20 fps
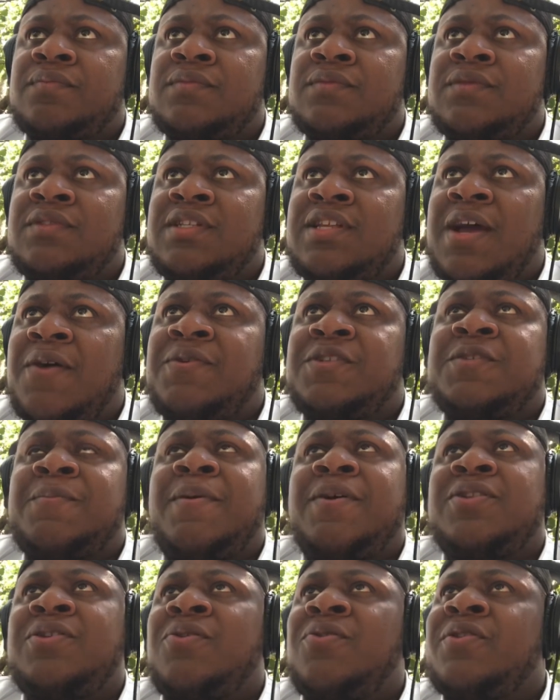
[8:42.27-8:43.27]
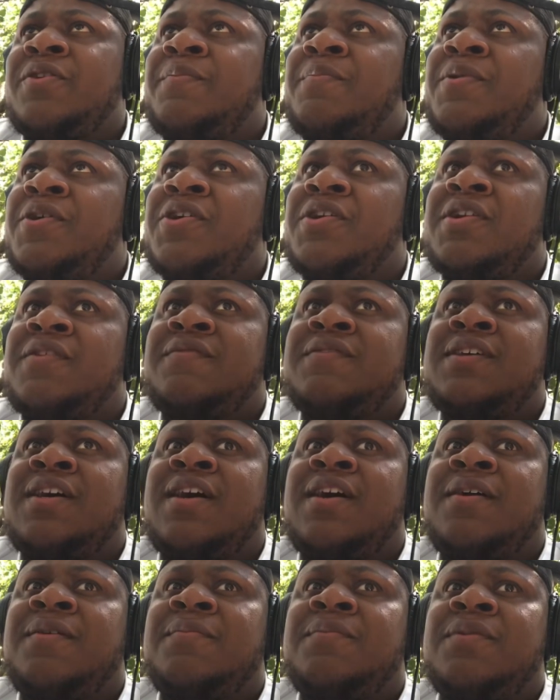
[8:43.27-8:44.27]
that was about the only period of
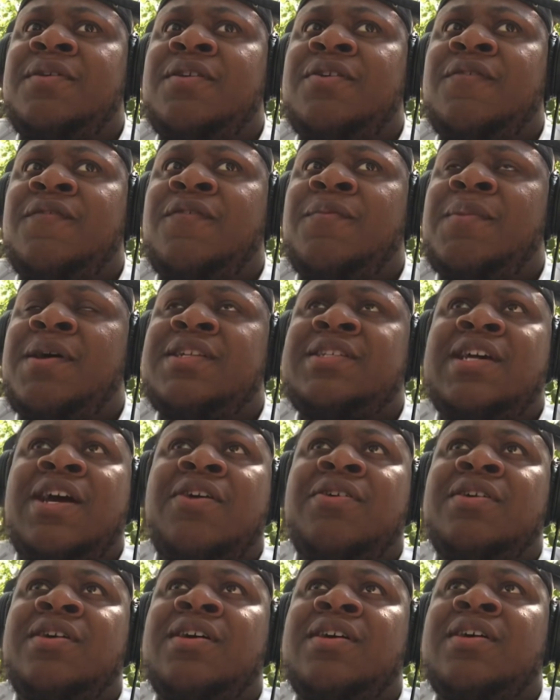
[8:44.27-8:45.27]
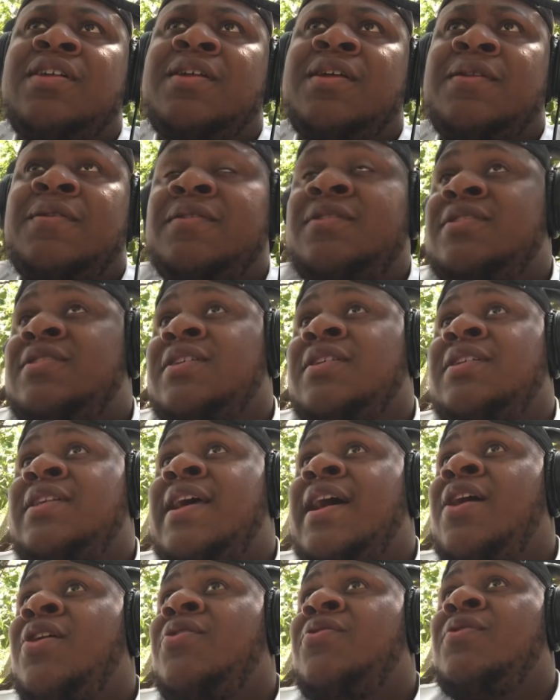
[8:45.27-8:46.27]
time, from my childhood until
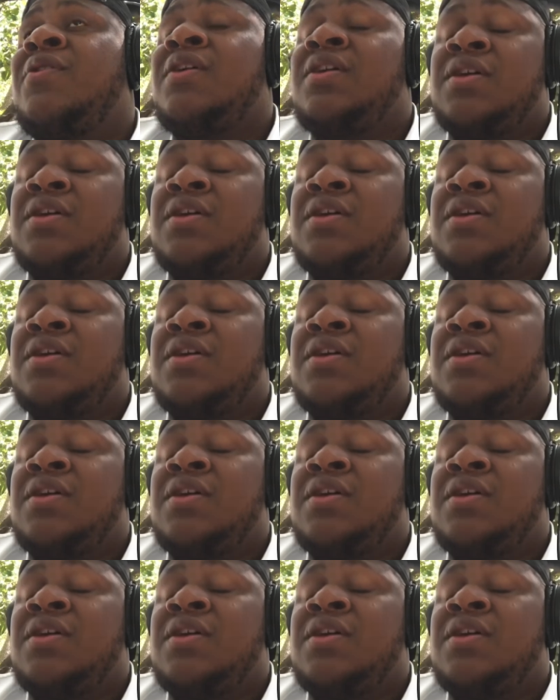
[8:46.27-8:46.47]
now.